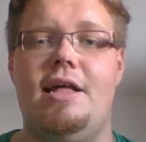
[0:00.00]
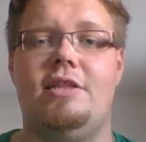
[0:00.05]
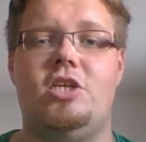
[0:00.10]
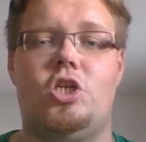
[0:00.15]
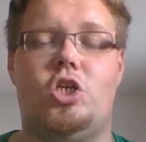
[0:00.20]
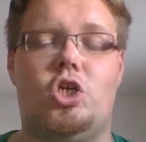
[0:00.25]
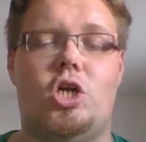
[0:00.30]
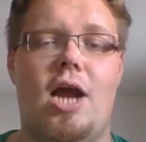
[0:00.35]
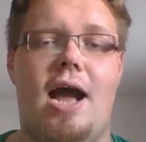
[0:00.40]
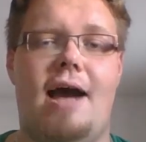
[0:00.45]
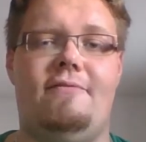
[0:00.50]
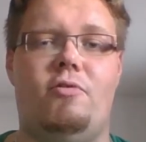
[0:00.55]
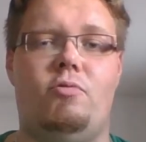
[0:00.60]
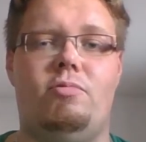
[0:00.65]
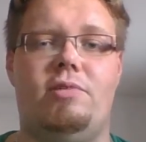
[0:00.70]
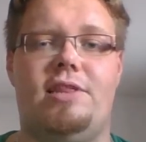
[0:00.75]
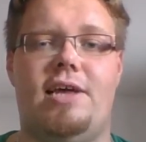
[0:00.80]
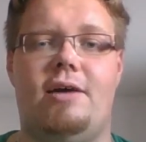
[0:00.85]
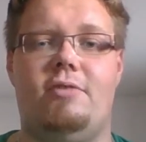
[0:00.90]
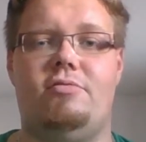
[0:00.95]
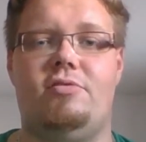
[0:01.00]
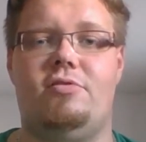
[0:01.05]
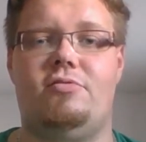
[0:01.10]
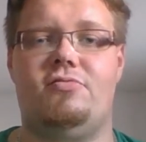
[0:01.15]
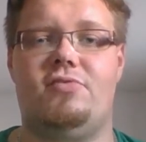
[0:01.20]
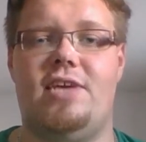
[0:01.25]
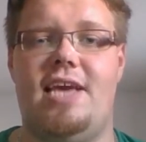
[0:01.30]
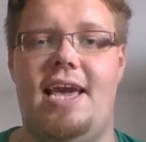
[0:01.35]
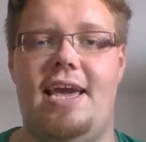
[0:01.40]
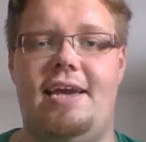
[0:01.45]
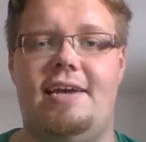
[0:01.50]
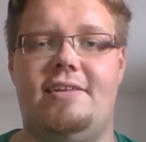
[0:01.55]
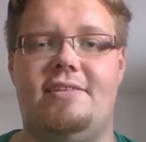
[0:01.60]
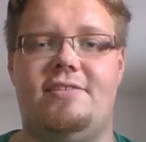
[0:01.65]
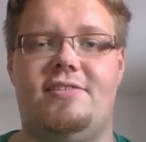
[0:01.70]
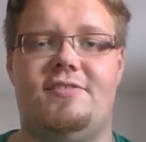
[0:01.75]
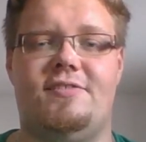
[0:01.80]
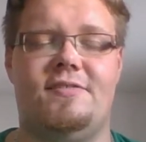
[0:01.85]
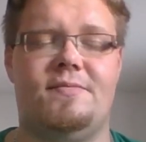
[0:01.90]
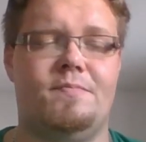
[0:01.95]
to travel without those
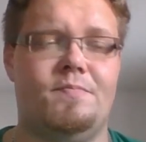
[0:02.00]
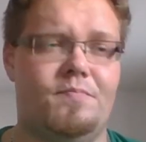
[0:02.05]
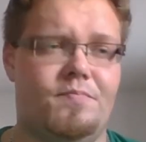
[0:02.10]
gates,